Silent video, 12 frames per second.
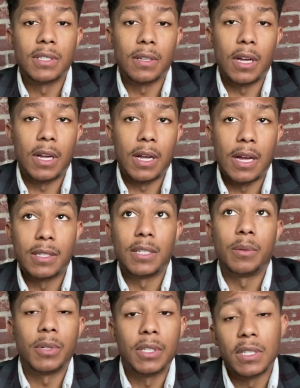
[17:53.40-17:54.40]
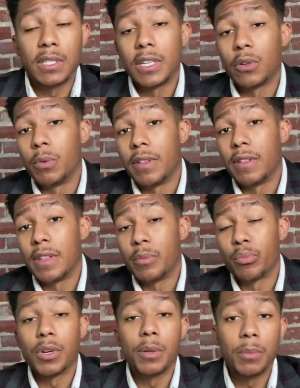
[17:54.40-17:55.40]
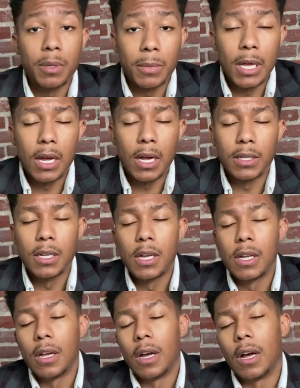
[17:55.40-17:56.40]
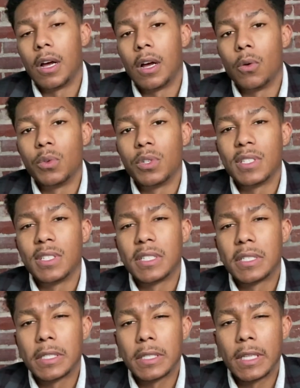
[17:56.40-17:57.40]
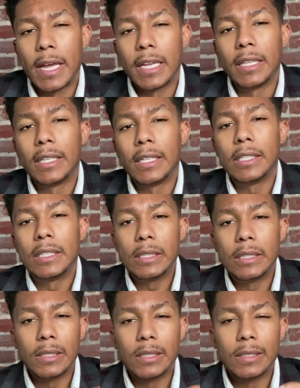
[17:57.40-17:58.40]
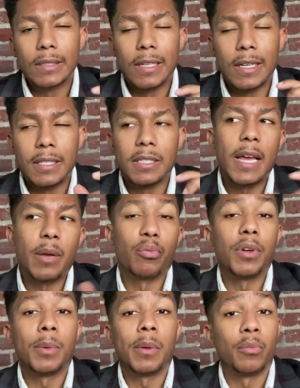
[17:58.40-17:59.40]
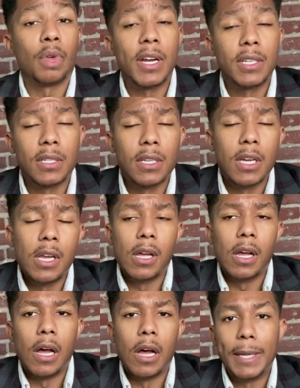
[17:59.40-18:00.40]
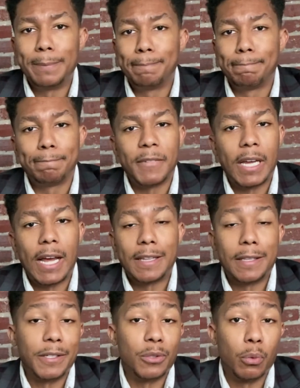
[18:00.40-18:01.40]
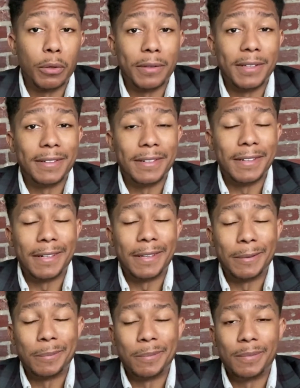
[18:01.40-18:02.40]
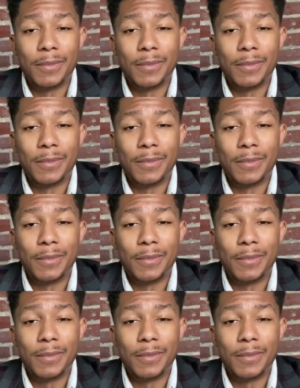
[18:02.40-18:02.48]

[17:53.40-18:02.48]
uh, I typically stick with the premium line, uh, which is a slightly a slight premium price. Um, I think is worth it, um, you